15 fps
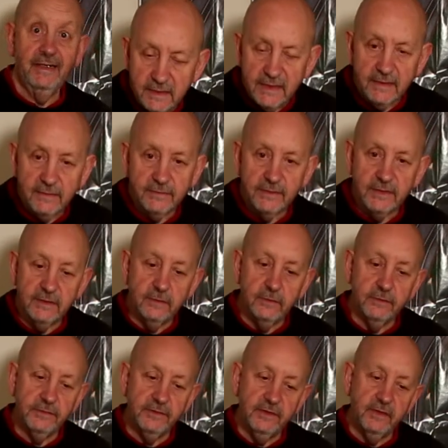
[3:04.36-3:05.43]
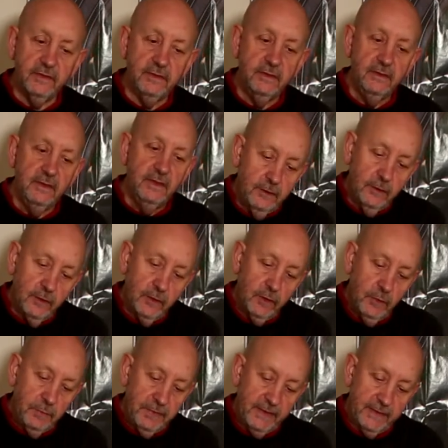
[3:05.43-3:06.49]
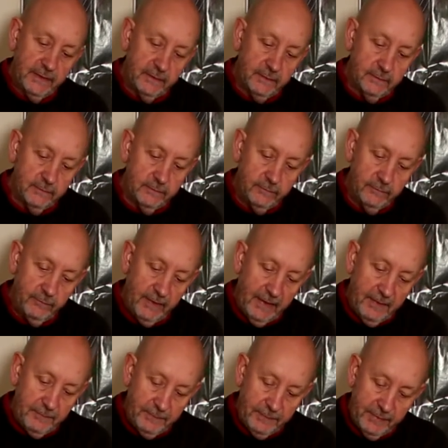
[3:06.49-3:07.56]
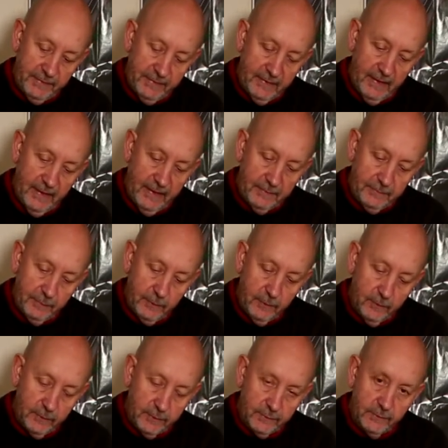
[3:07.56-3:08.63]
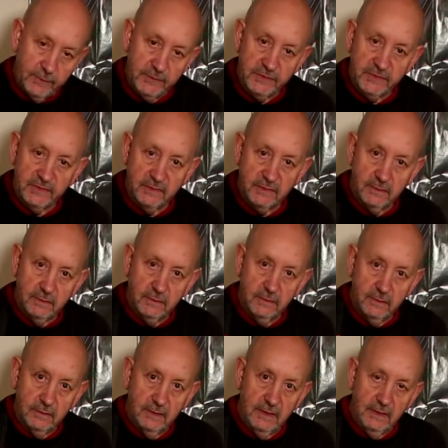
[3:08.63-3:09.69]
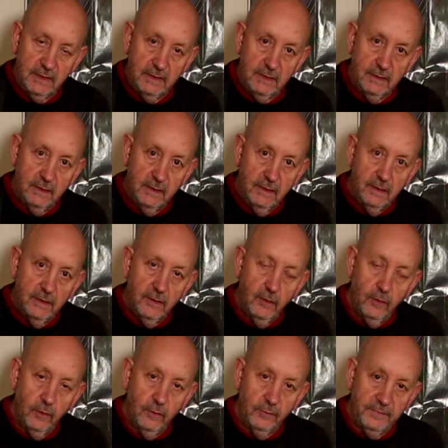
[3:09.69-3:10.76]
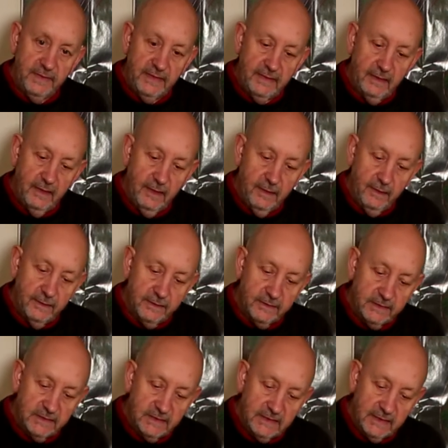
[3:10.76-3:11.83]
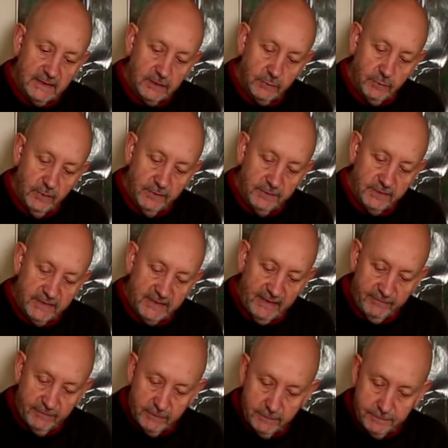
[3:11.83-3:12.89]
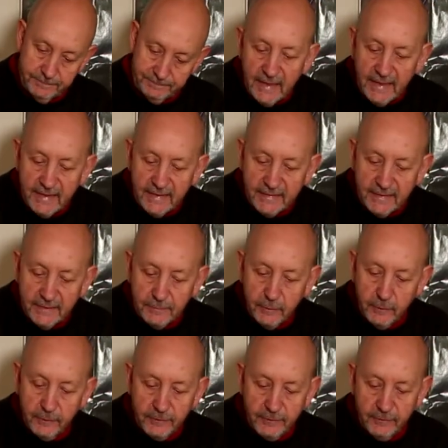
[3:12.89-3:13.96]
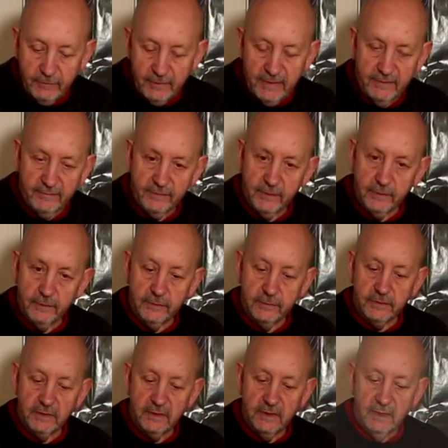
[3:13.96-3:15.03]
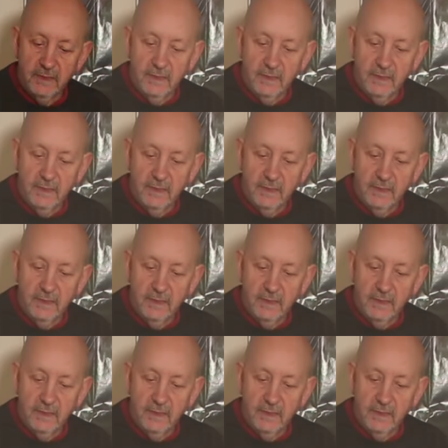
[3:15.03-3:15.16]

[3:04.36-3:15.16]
Now the other uncoupling ramp I bought was the Hornby R617, and I bought 3 of those.